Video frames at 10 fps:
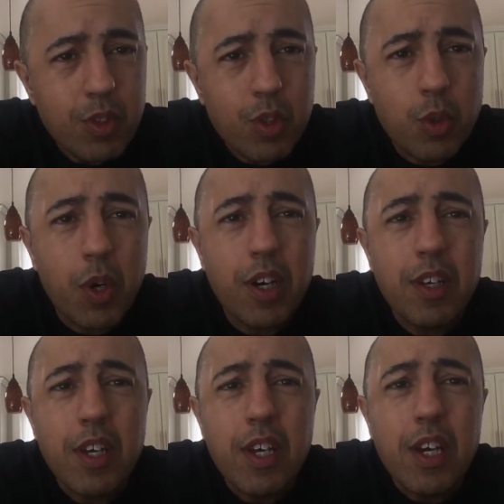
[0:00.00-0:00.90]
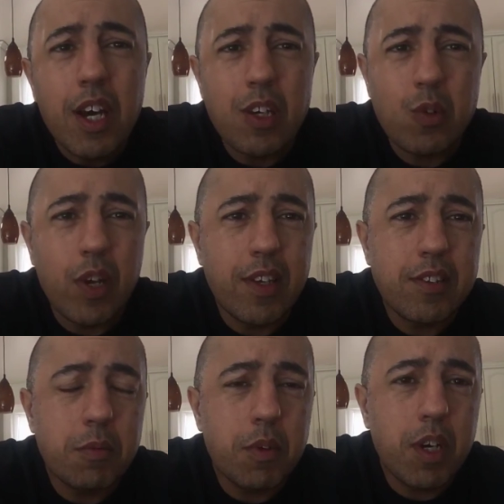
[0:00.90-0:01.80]
who are creating
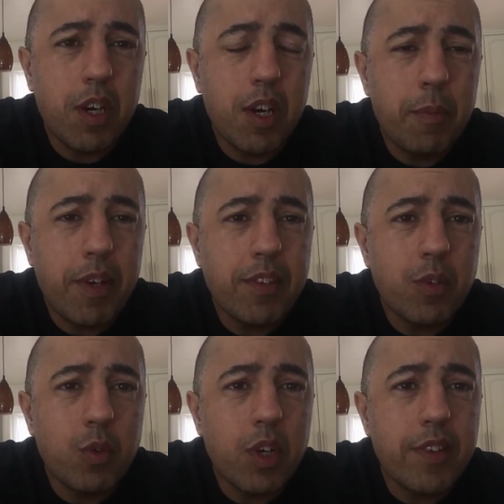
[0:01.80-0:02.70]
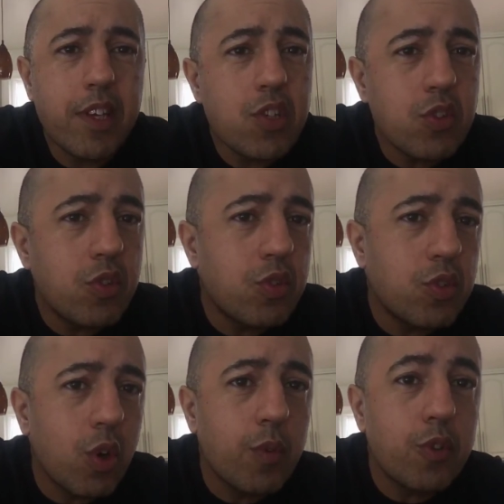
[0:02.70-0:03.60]
some amazing organizations to
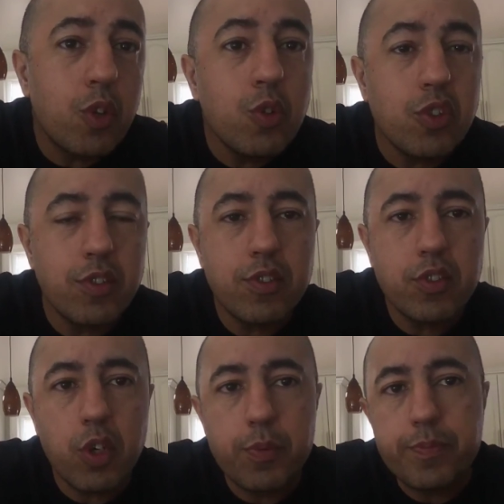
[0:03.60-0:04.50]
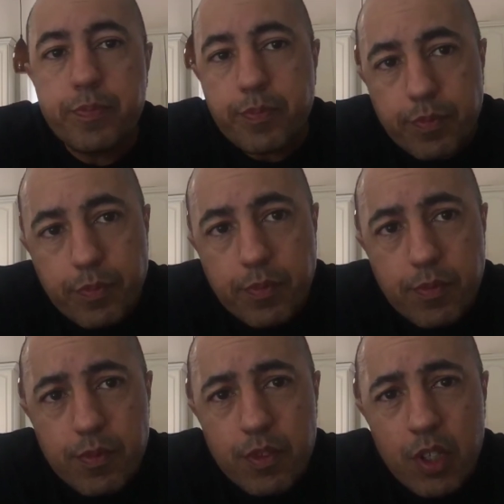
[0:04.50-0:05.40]
solve solutions. So
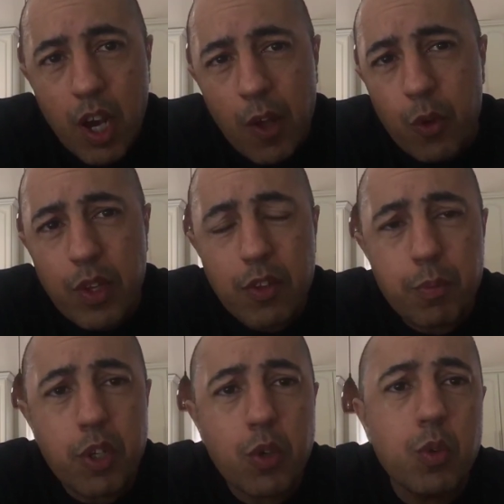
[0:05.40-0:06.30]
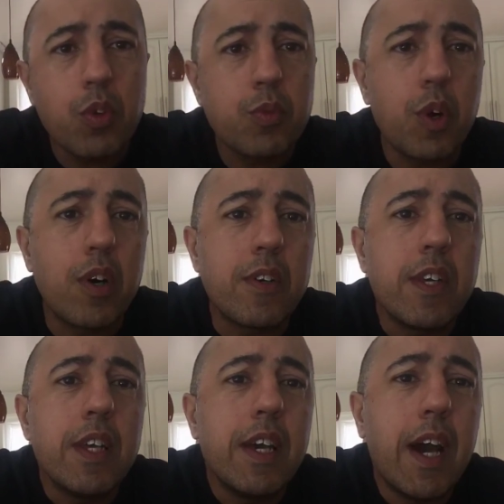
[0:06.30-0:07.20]
I thought that was pretty cool as well.
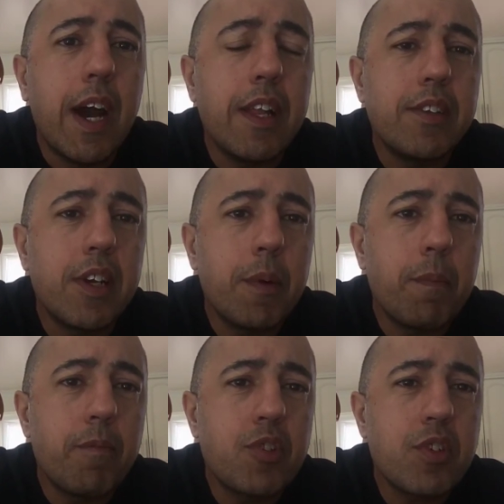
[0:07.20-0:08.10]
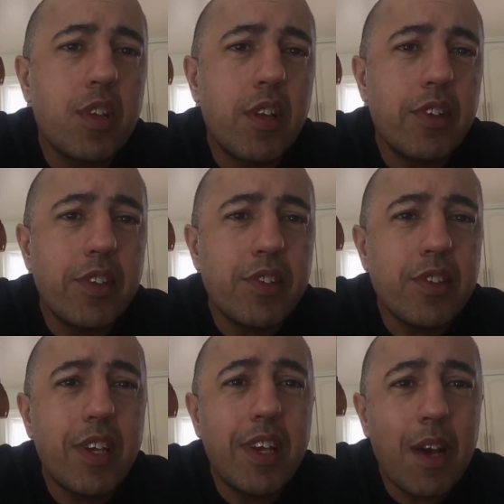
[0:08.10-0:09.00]
And just
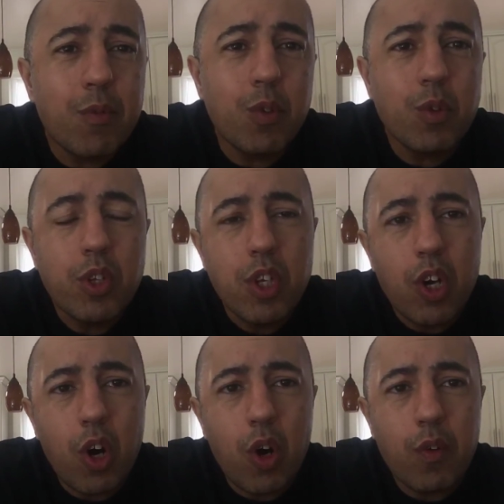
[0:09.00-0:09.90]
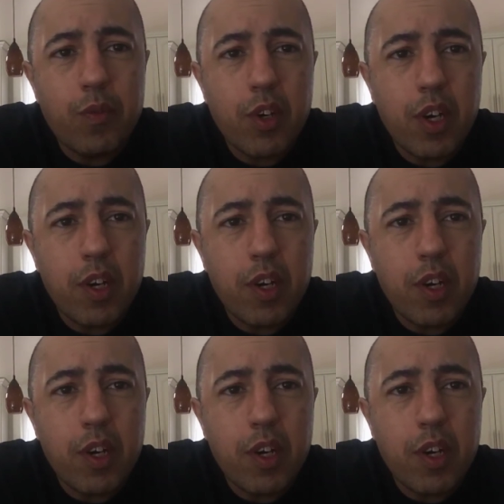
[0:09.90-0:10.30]
the level of